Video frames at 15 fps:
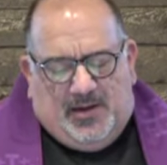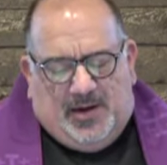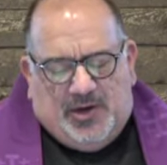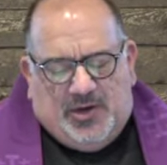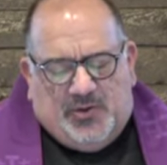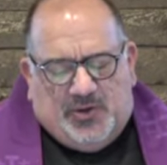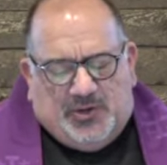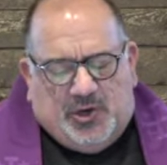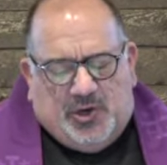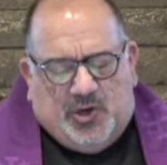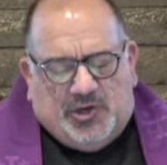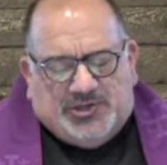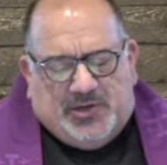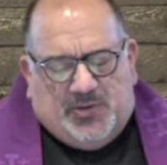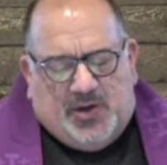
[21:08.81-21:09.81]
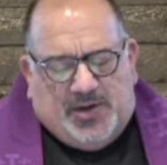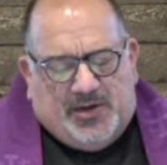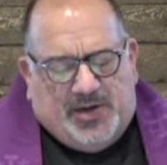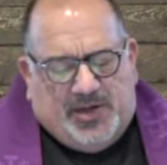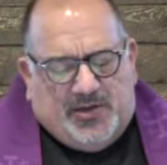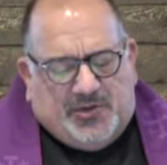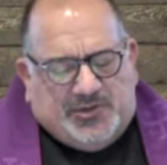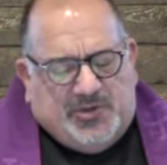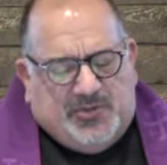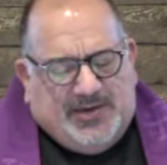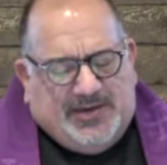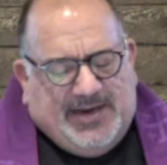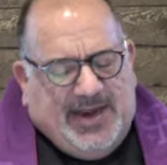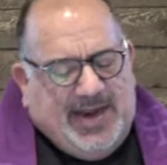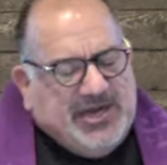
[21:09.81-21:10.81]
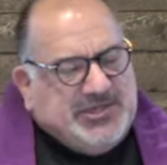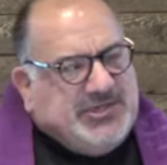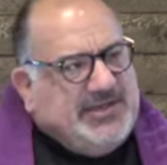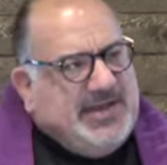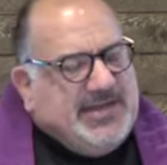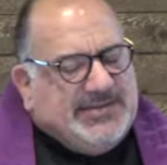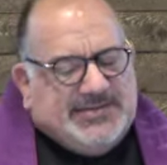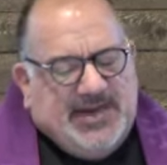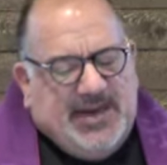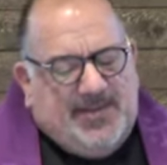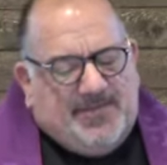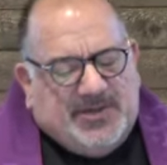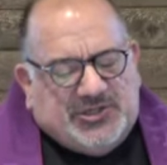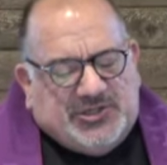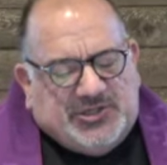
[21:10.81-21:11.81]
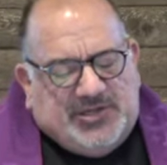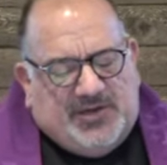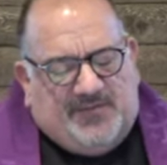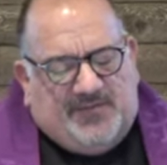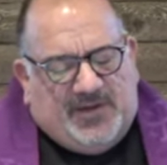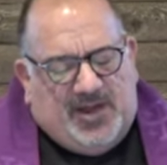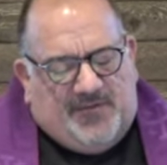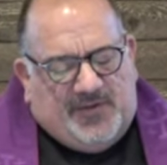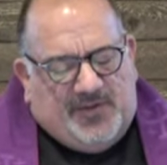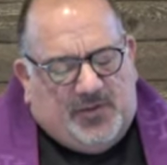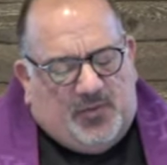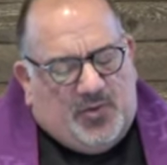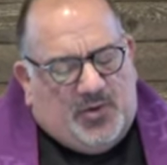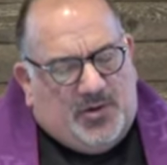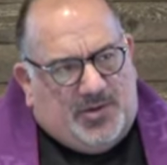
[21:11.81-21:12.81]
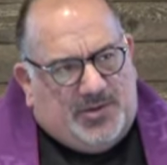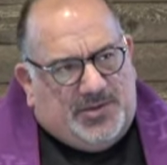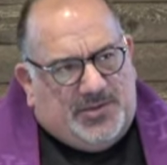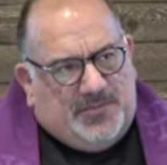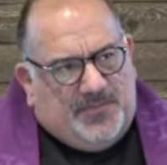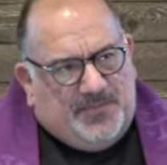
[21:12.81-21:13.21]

Are you encouraging one another to engage in that same mission of love in the world?